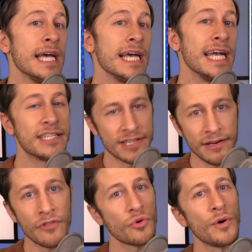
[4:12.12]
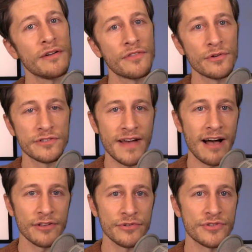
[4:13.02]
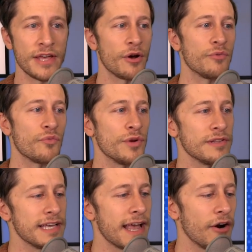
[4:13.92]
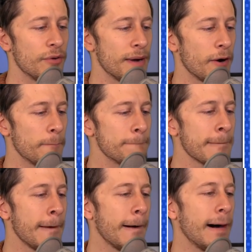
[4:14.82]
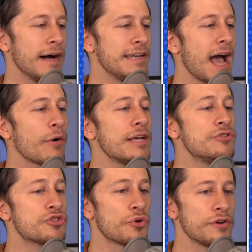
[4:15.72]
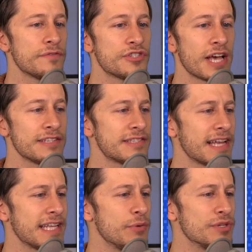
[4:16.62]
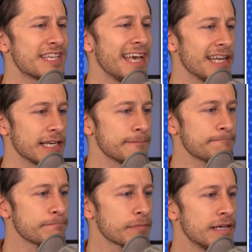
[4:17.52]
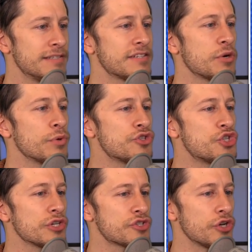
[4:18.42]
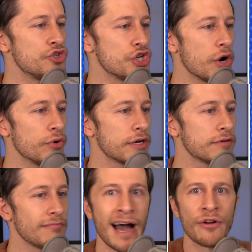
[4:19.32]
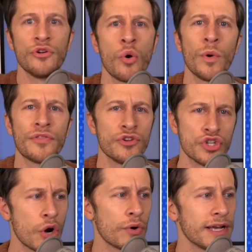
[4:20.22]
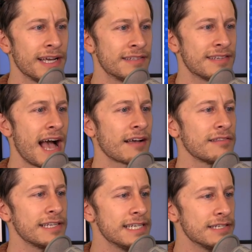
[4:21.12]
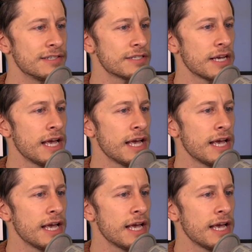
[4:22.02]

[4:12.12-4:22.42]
It's another one of those values they don't really care about. Uh, now he sort of says that he was kidding. He says it was just a joke. I don't know what the joke exactly is.